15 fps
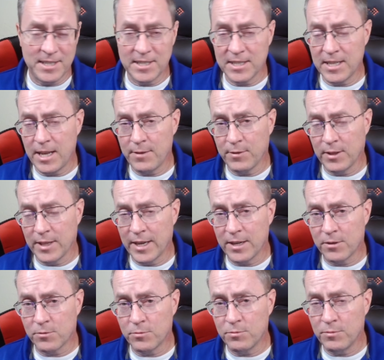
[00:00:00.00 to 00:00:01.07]
doesn't have a lot
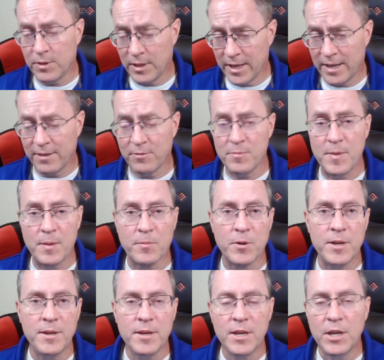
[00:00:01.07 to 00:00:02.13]
of
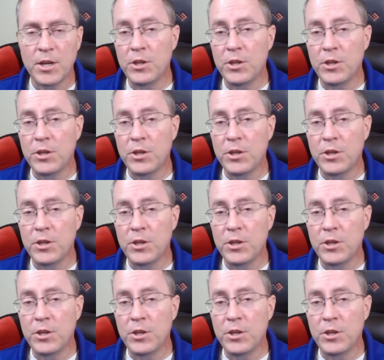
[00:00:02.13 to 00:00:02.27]
memory,